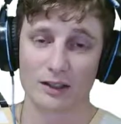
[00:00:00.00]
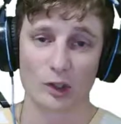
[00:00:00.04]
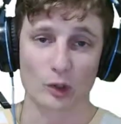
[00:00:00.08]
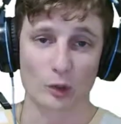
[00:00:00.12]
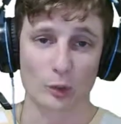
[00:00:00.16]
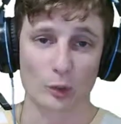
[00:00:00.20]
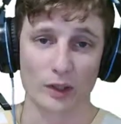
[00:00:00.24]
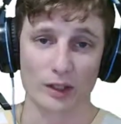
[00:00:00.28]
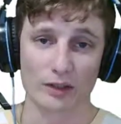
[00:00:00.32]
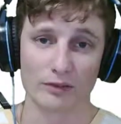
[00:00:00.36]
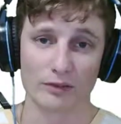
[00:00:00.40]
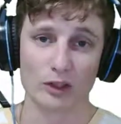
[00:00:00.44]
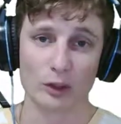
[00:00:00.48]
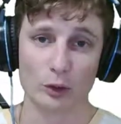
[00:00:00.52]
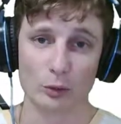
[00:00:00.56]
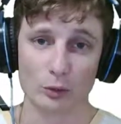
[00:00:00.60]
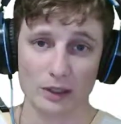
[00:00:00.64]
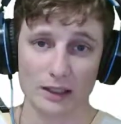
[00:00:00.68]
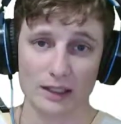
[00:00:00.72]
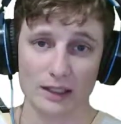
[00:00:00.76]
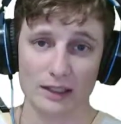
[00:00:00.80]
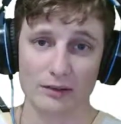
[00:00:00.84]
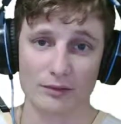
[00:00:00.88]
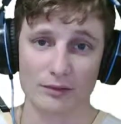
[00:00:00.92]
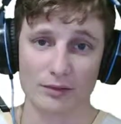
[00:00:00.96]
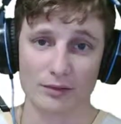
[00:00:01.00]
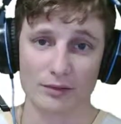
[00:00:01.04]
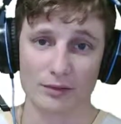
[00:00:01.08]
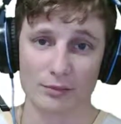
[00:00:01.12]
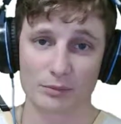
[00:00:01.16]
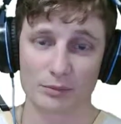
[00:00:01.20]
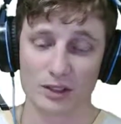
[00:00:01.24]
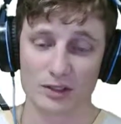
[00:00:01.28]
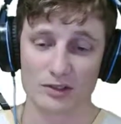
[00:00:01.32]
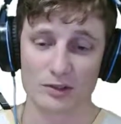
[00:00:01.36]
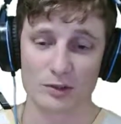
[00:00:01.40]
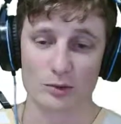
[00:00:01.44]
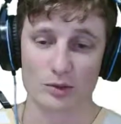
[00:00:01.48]
wherever you live,
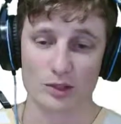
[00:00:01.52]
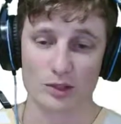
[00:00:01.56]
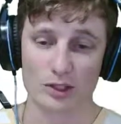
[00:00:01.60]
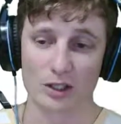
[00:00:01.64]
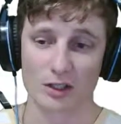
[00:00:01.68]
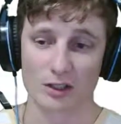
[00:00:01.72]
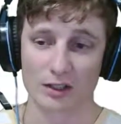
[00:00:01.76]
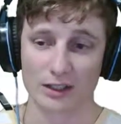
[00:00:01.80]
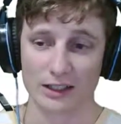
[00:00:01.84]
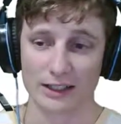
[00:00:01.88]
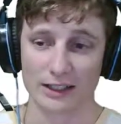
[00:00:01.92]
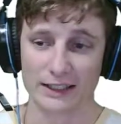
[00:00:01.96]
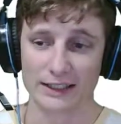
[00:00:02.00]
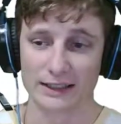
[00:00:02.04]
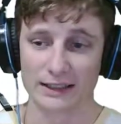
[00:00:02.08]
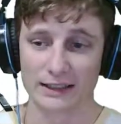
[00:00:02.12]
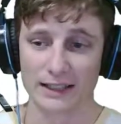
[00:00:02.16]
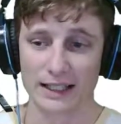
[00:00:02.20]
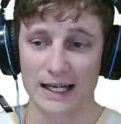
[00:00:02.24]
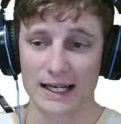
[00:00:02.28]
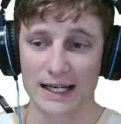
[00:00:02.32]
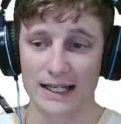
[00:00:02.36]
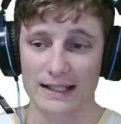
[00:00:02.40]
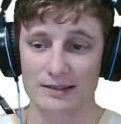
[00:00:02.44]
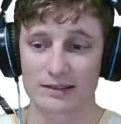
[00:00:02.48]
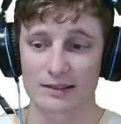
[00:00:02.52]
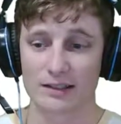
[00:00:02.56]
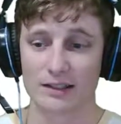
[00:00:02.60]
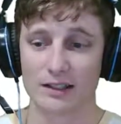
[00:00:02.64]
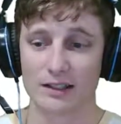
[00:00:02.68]
because it was an online class.